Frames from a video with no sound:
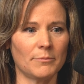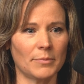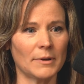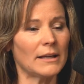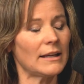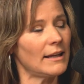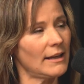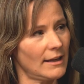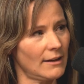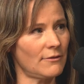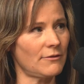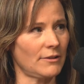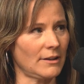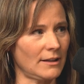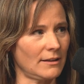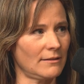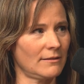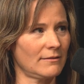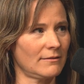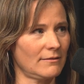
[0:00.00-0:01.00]
be
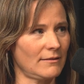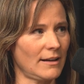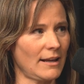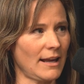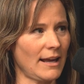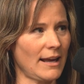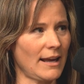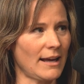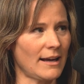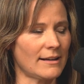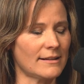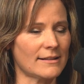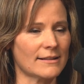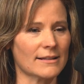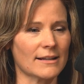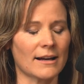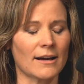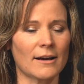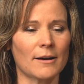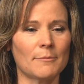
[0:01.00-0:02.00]
even. Right. And
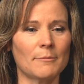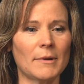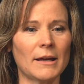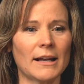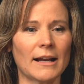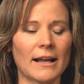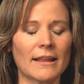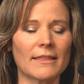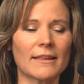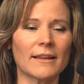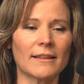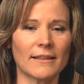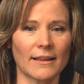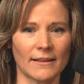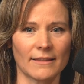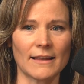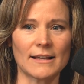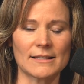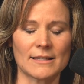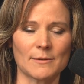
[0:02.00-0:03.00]
I think
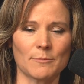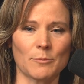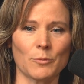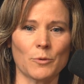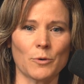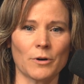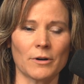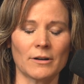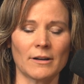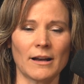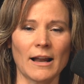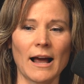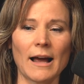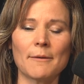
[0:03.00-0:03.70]
that's important.